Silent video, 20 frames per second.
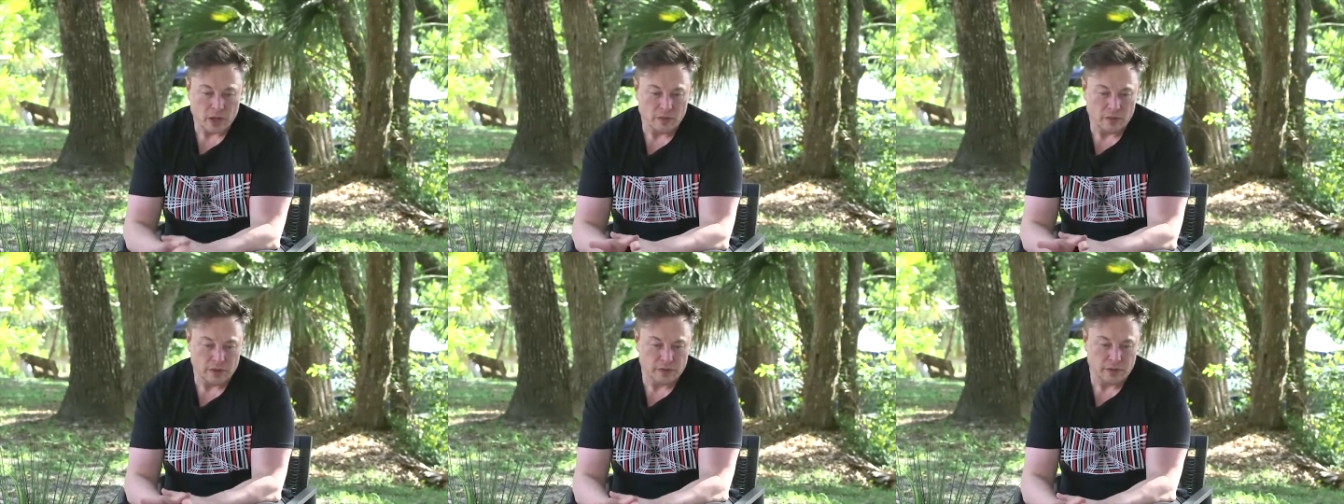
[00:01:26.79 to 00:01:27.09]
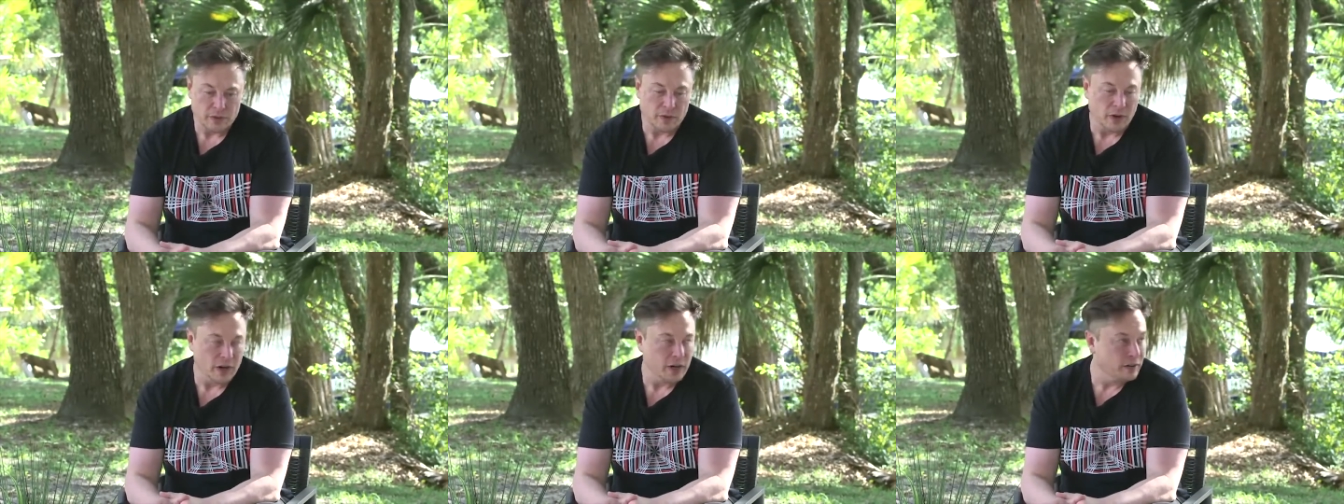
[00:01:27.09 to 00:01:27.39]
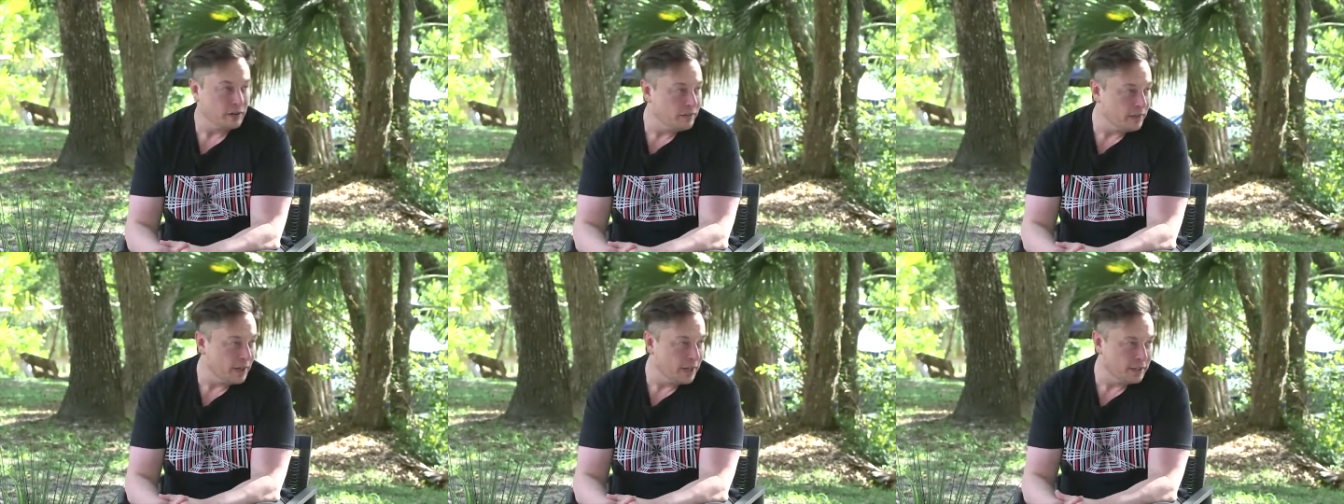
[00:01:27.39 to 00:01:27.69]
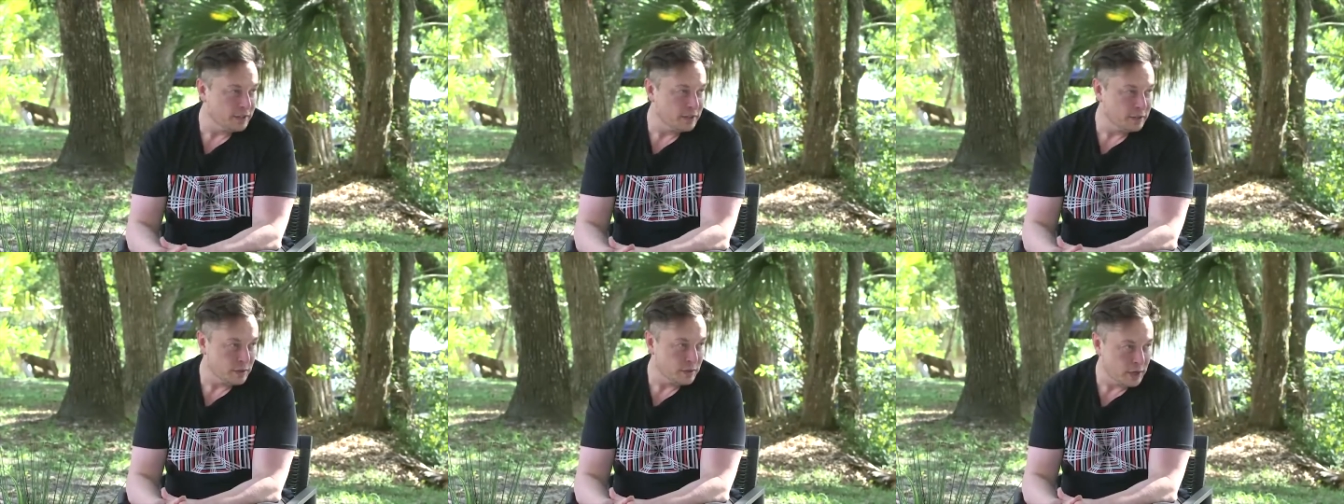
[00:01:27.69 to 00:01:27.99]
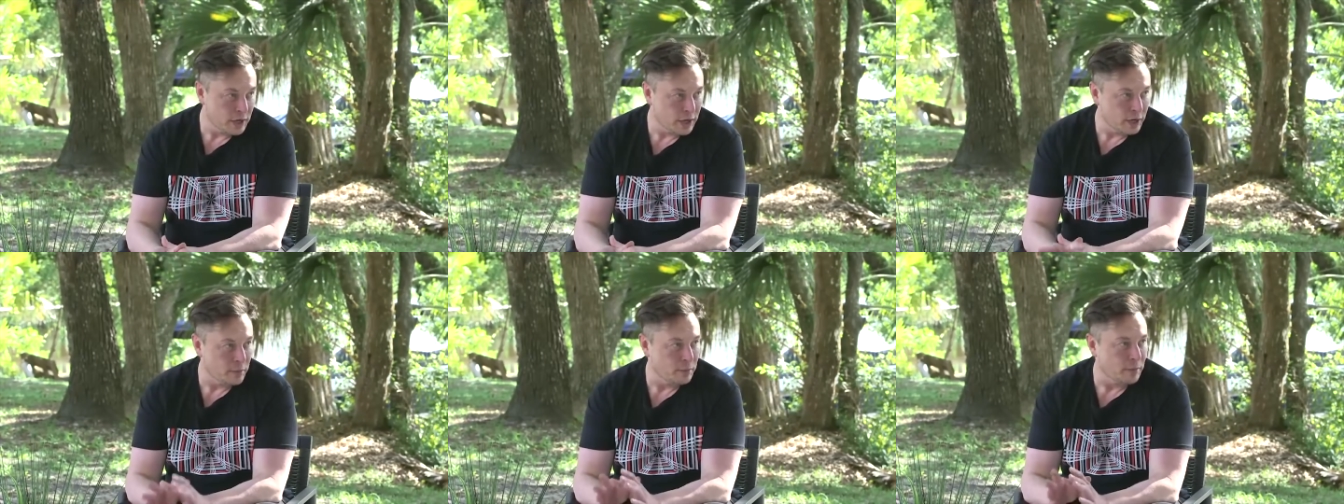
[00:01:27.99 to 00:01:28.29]
of even rocket flights
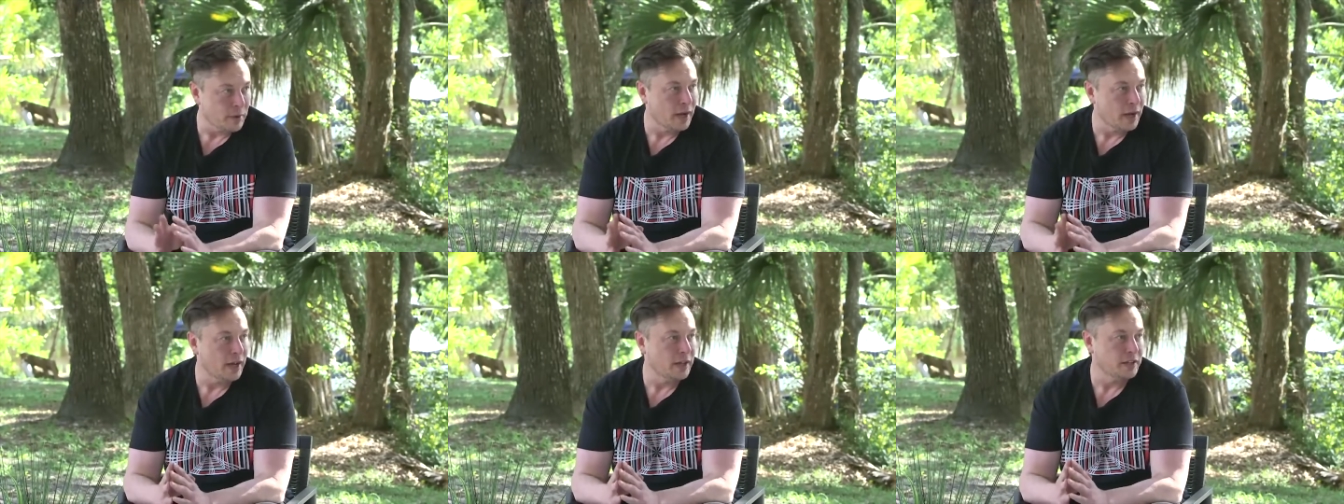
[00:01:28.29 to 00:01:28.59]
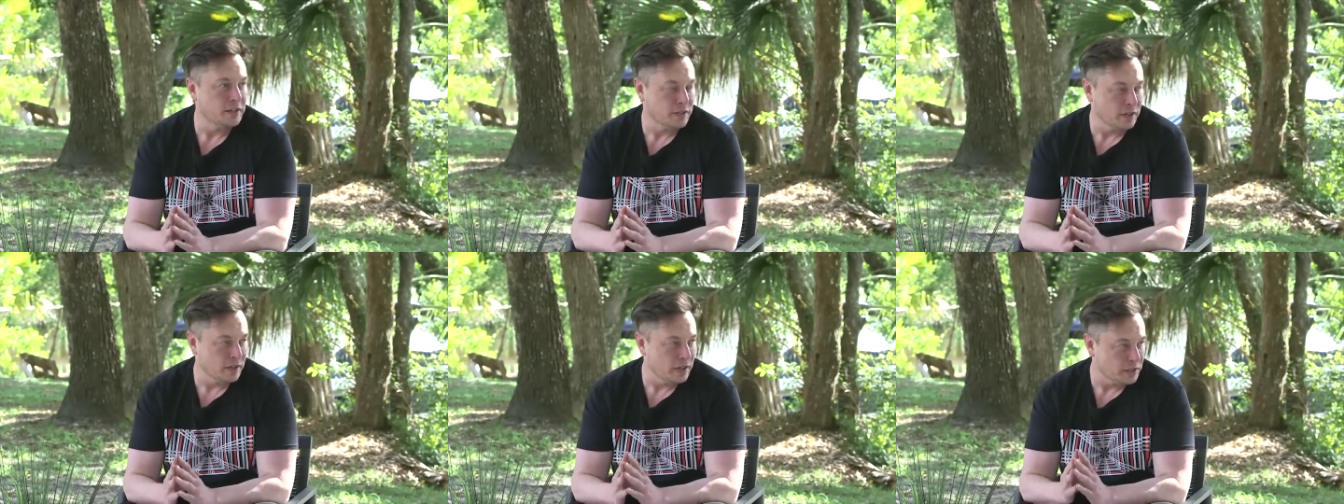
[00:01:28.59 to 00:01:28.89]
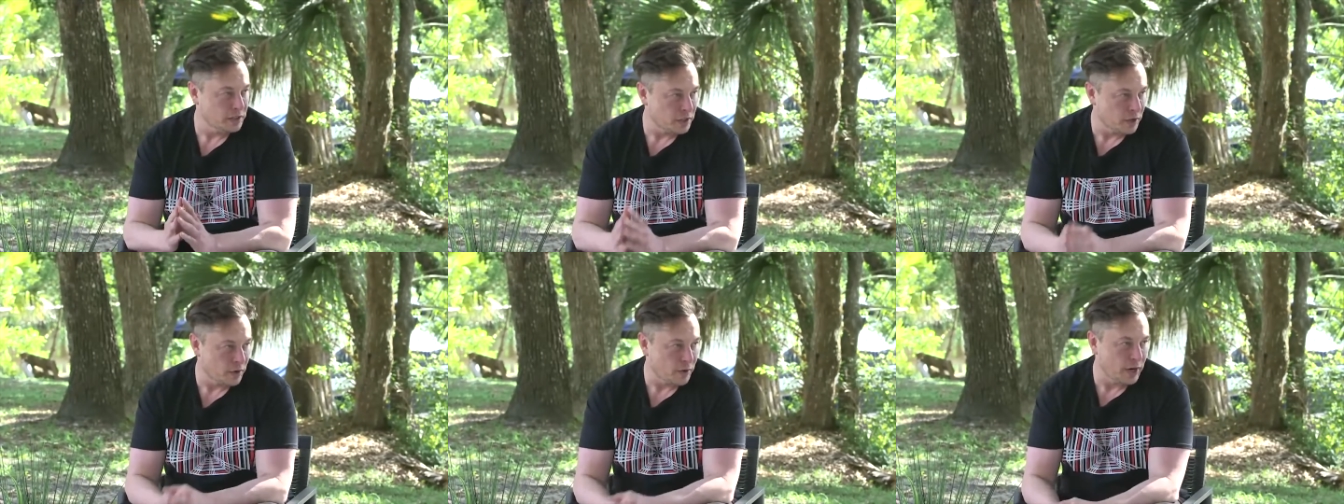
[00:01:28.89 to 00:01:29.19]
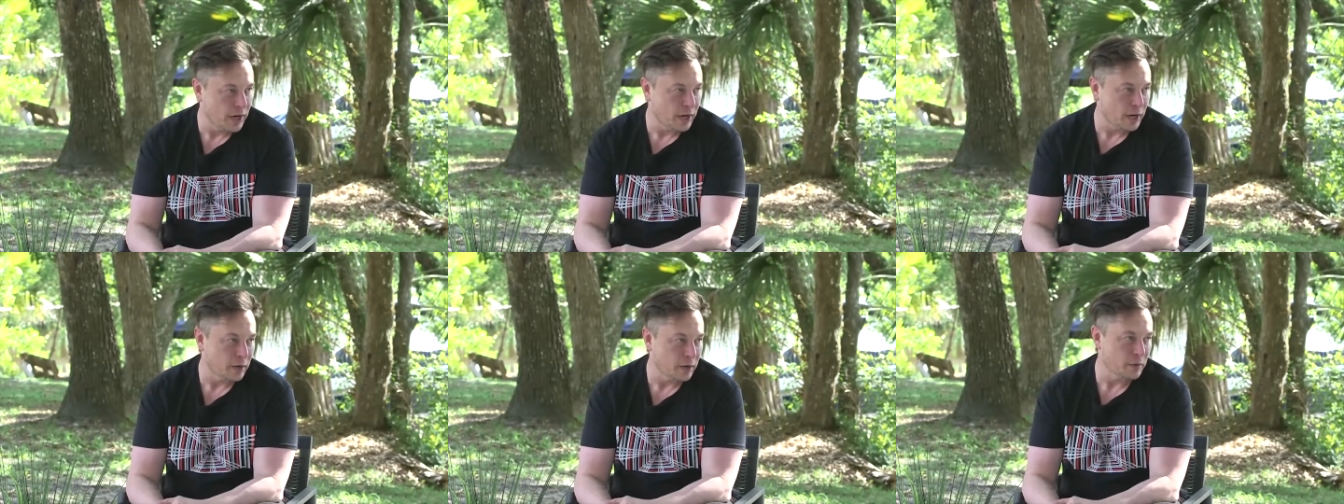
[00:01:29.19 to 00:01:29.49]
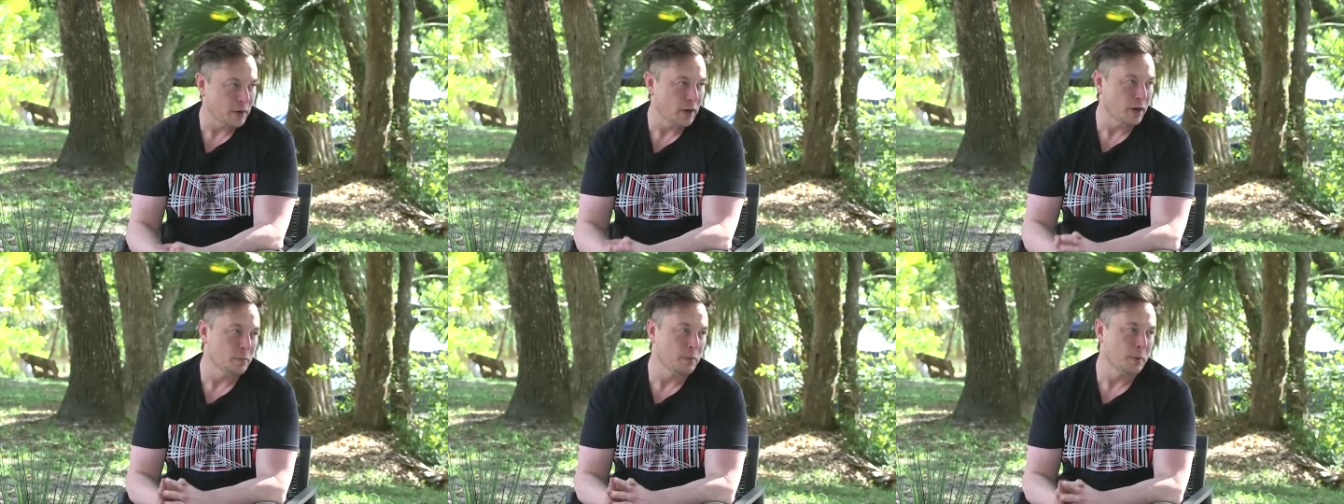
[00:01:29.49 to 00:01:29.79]
uh, by uh,
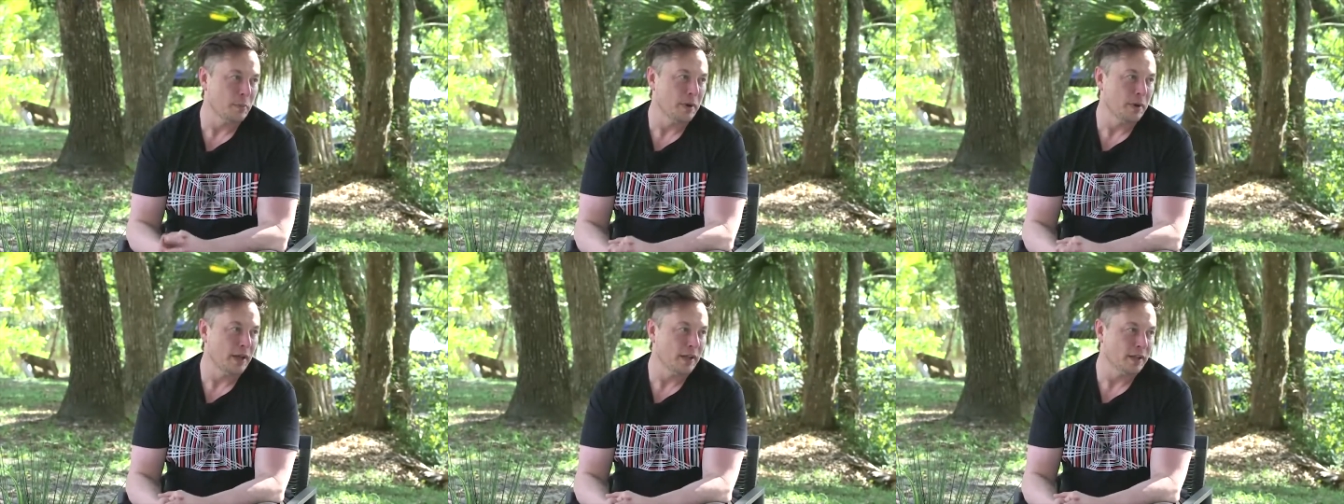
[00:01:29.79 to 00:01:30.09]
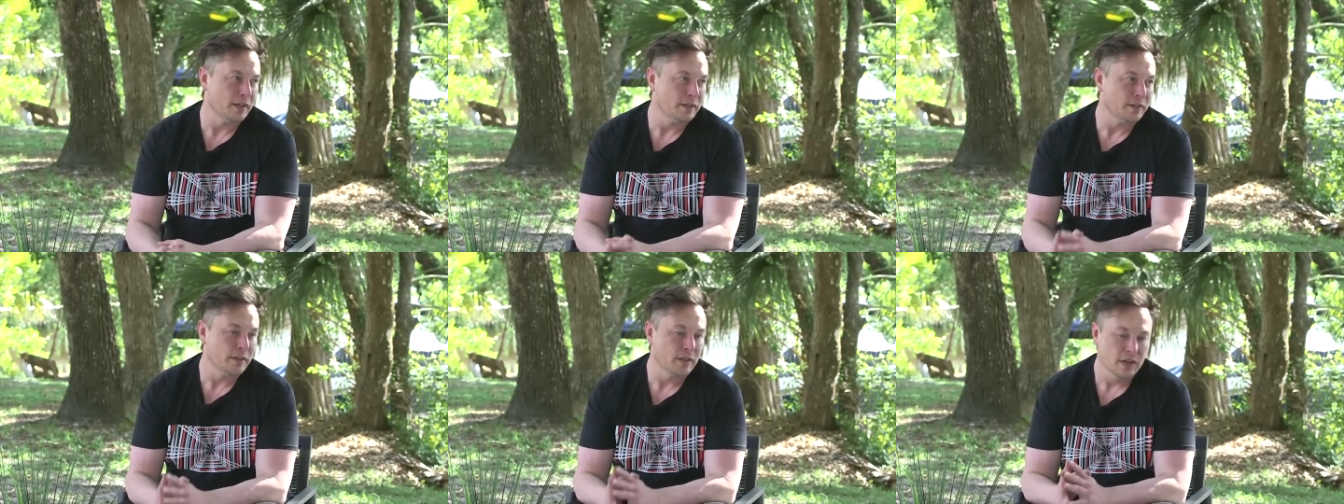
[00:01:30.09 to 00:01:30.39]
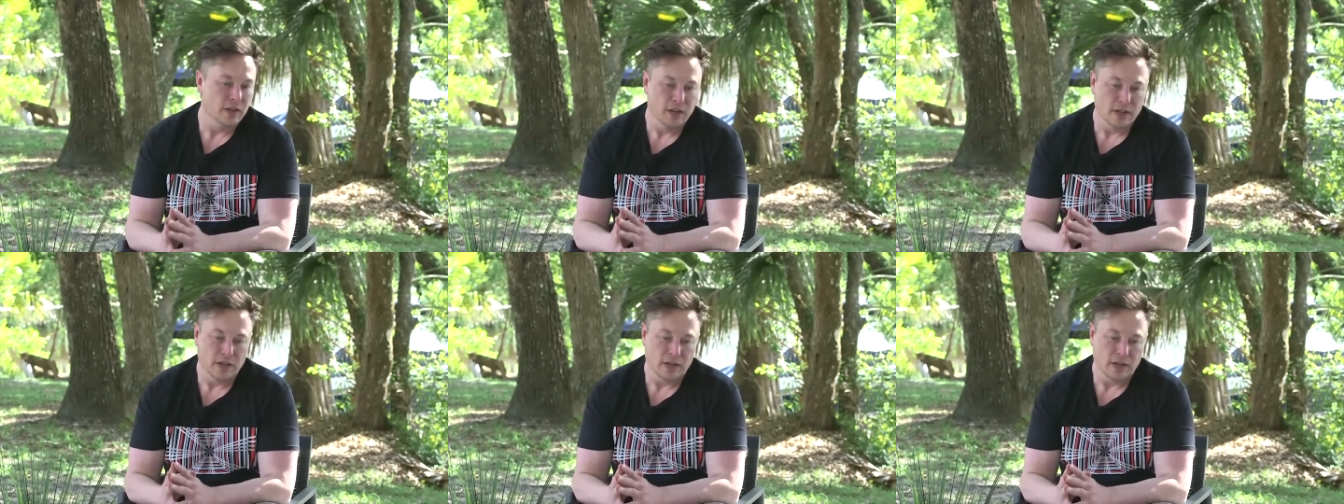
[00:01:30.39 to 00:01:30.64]
generating uh, propellant